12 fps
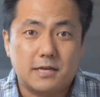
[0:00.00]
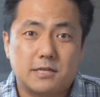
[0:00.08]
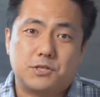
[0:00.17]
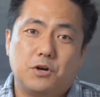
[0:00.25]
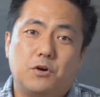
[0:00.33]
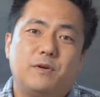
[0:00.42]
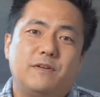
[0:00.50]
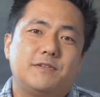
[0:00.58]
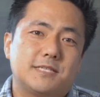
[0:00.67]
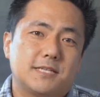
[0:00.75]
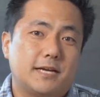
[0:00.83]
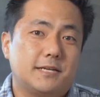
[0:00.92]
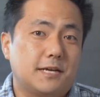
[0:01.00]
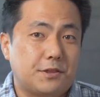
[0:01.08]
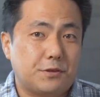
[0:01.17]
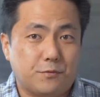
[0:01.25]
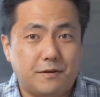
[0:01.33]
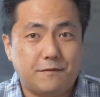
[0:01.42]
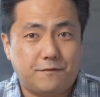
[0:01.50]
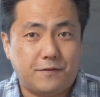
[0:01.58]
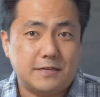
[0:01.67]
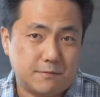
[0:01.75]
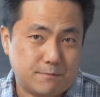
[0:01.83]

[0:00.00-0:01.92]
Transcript: So we've designed a three-phase